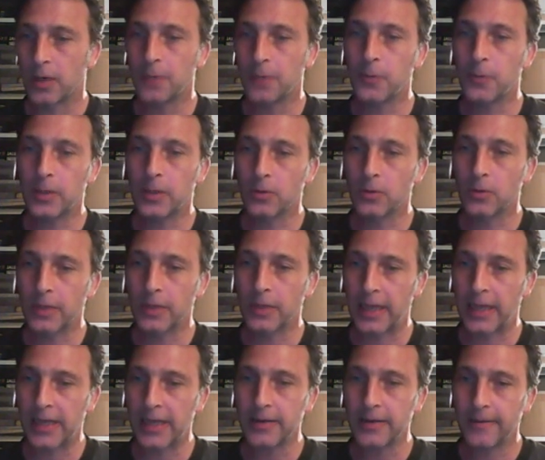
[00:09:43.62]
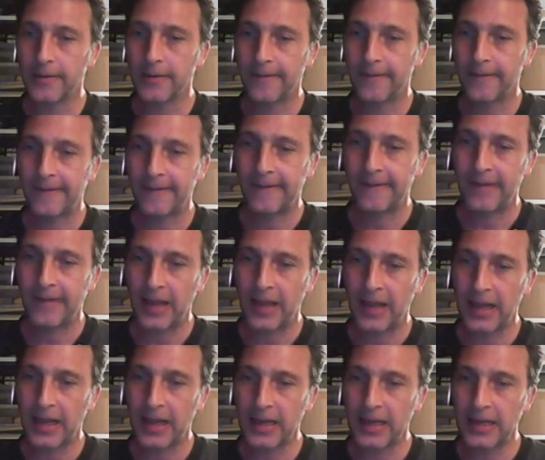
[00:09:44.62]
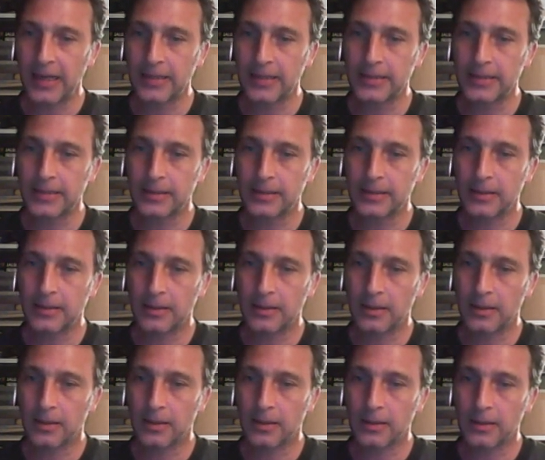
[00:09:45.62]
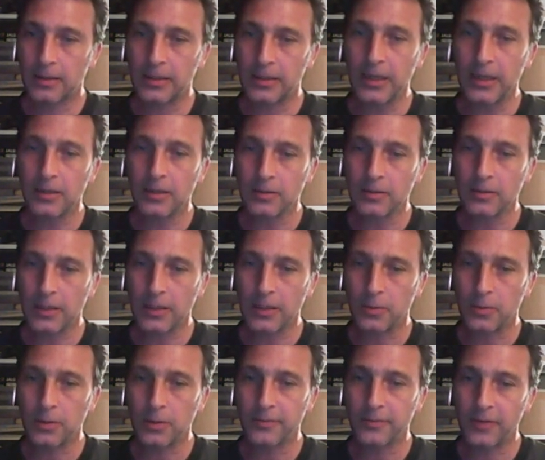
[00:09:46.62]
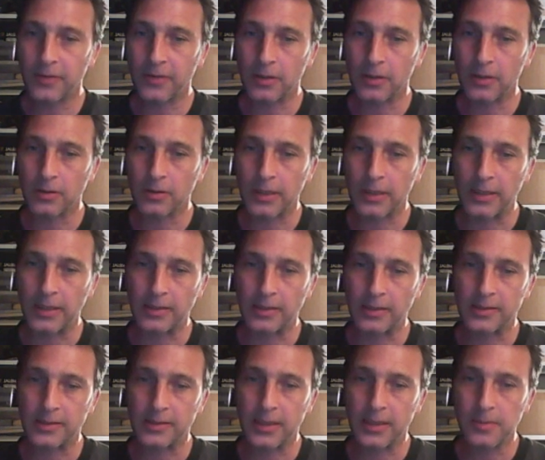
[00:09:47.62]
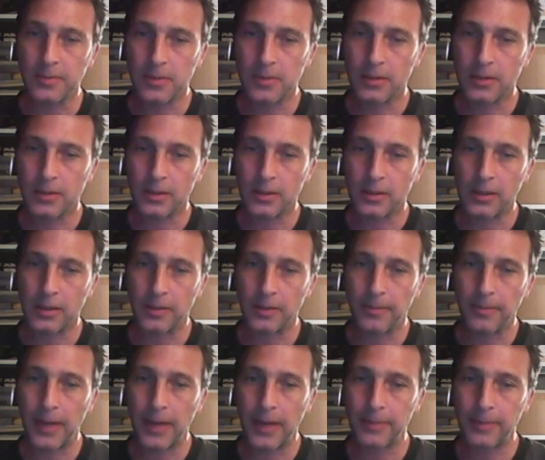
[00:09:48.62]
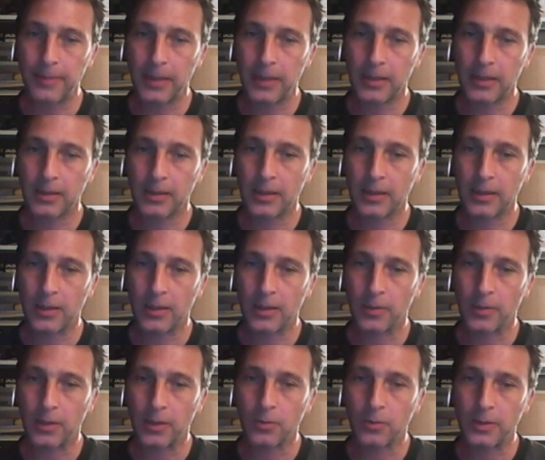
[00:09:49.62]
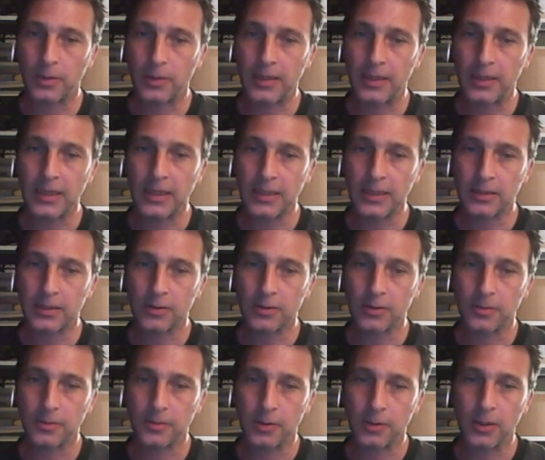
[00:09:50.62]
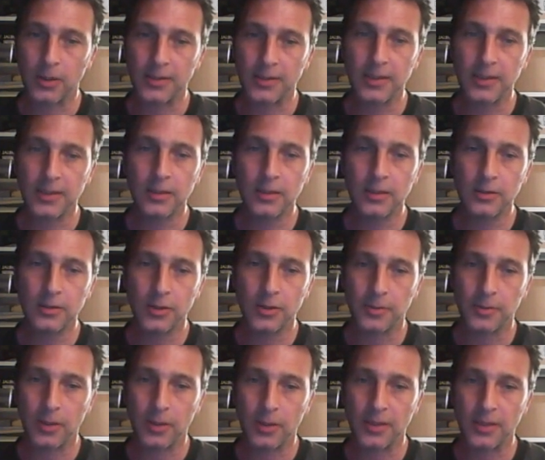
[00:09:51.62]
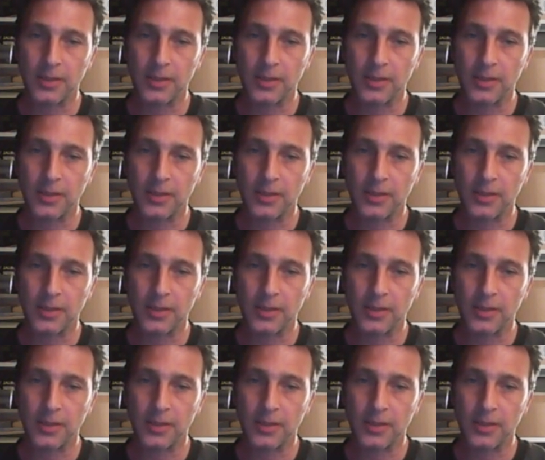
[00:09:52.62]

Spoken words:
we go again. And... yeah, okay. We're doing fairly okay this time. Bap. There we go with that. Jump across here, jump across